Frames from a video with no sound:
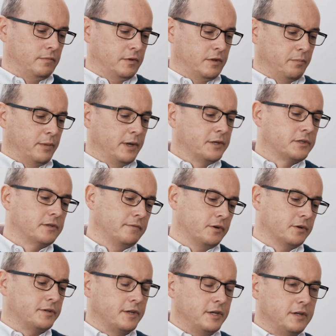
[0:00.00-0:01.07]
the mix of your
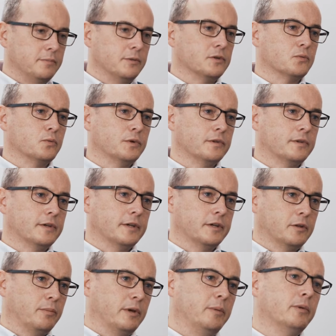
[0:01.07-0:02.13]
team is one thing and
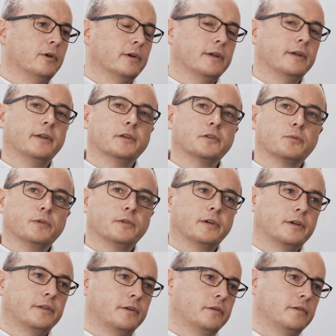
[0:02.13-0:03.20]
the people you're leading is one
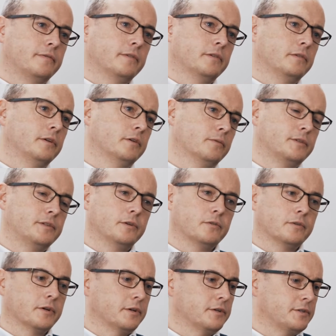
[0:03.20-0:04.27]
thing. And then often, it's the
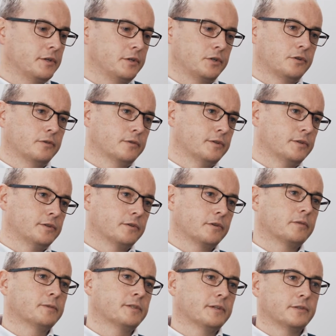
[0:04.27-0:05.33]
organization or it's the
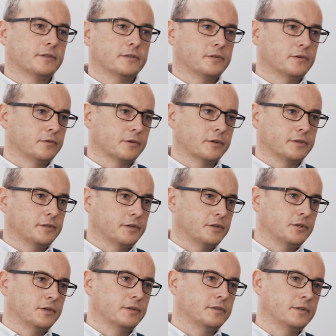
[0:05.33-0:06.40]
circumstances the
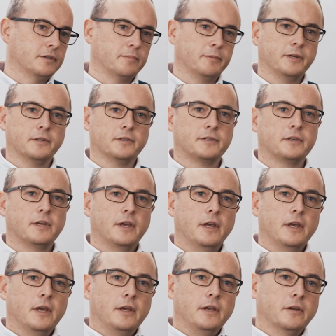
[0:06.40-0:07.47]
organization is in. I mean, it's,
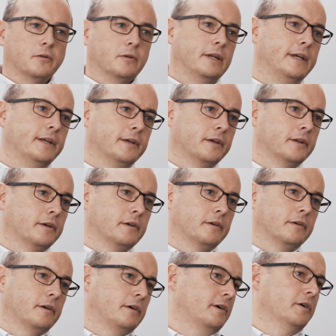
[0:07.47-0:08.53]
leading in
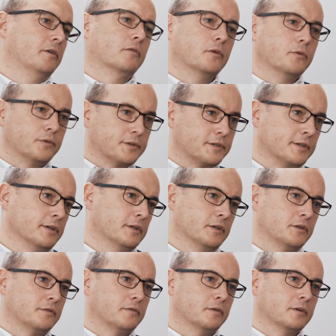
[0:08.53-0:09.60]
a high growth
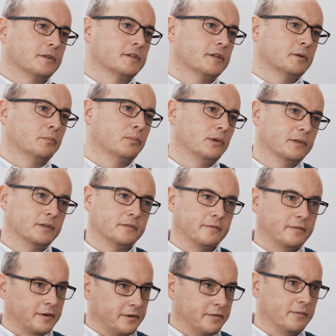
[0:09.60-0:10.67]
stage, for example, is
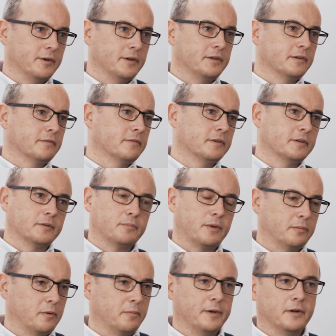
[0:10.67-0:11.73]
very, very different. It's
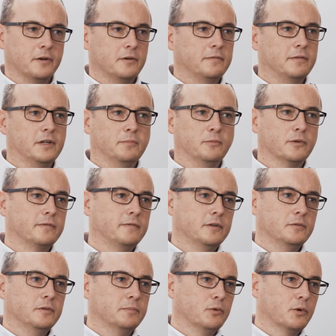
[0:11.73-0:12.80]
probably an awful lot more
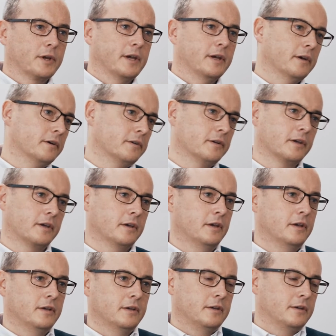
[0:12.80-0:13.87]
fluid, more chaotic.
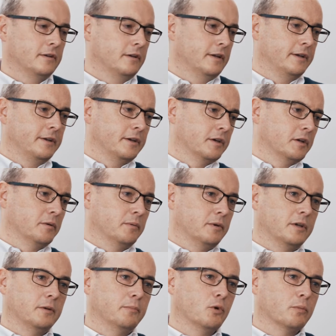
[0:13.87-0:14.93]
Leading in
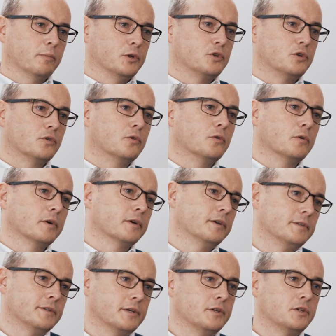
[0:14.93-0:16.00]
a more mature
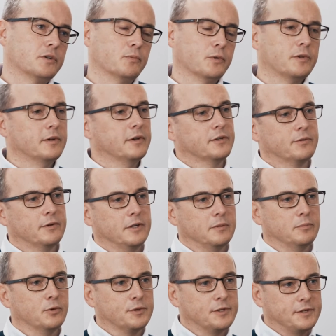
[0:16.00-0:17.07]
organization where things are a lot
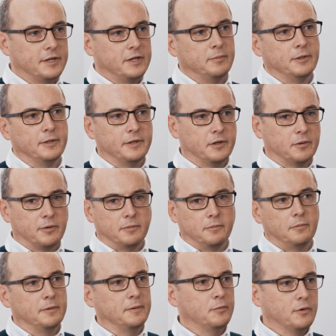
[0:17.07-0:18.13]
more stable, then you're
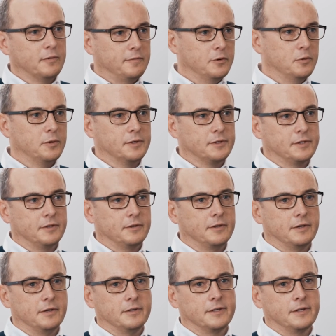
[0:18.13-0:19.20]
probably more focused on
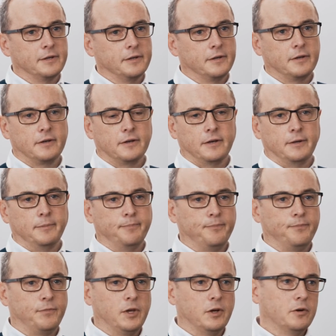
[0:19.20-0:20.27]
things like,
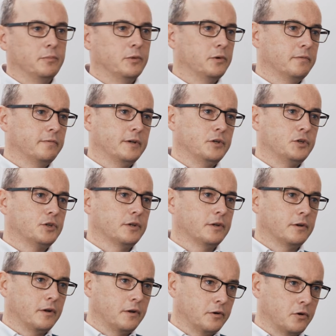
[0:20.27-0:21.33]
motivation
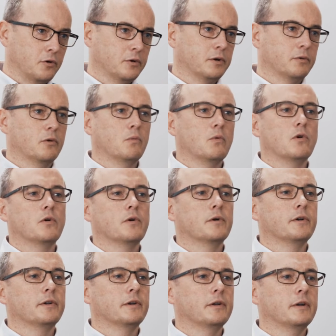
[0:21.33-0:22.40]
and ongoing
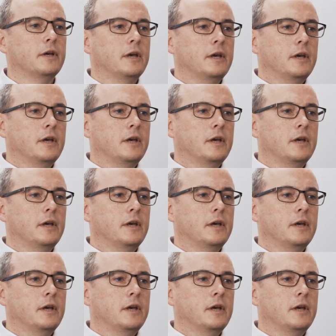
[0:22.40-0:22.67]
reward and